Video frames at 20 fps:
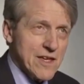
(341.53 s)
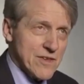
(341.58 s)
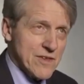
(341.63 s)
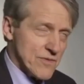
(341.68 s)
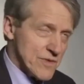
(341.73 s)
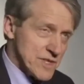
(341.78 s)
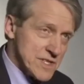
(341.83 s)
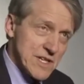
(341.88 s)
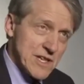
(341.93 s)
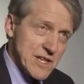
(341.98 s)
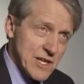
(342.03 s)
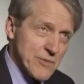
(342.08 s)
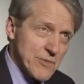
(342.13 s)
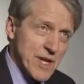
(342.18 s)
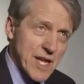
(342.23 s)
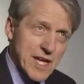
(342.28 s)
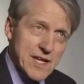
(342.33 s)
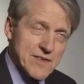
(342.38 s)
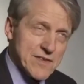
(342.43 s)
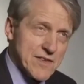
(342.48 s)
which
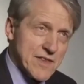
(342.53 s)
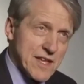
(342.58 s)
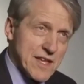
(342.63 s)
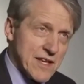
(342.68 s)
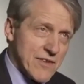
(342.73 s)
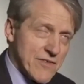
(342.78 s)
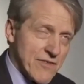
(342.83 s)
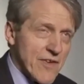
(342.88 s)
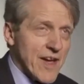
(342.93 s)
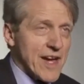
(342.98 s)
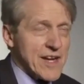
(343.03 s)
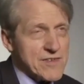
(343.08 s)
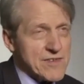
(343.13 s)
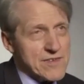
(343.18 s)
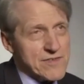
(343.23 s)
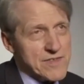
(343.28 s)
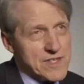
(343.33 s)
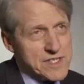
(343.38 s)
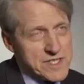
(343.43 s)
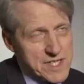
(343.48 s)
eliminates the effects
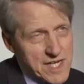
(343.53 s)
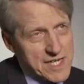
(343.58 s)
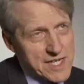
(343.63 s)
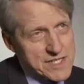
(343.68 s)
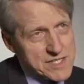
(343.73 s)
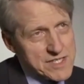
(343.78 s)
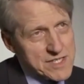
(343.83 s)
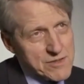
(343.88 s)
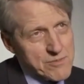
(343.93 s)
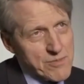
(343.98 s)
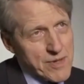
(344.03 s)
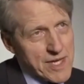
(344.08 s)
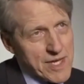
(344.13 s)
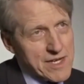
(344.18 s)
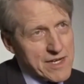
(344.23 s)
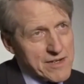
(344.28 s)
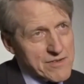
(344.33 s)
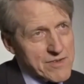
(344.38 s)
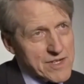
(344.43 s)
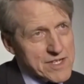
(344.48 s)
of the change in the
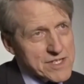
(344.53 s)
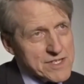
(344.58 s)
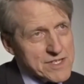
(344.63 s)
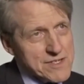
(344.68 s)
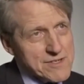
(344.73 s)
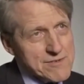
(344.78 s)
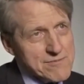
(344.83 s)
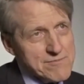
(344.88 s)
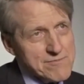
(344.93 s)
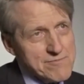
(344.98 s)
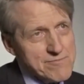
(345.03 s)
payout ratio.